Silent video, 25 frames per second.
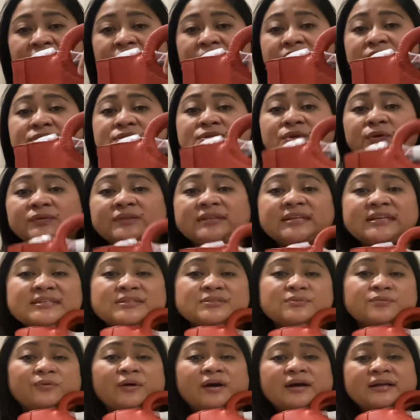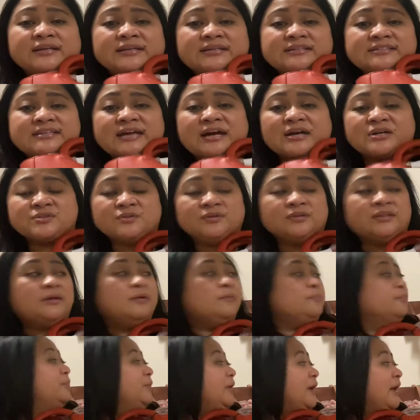So this one is actually a
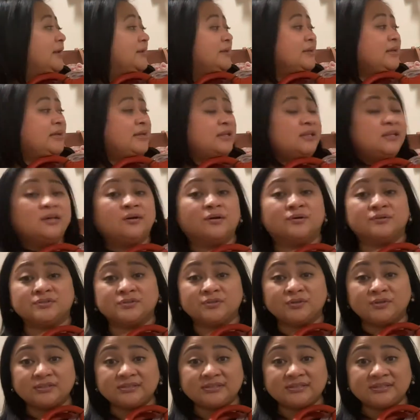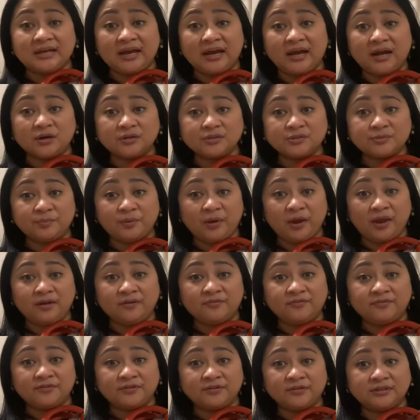brand Indigo. So it's the house brand
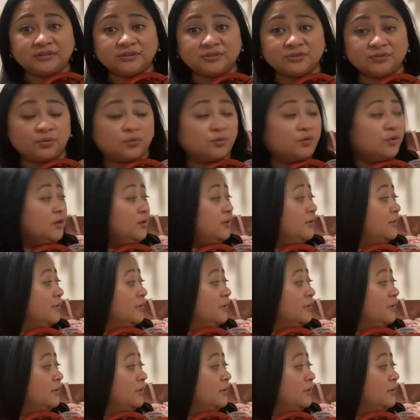for the store.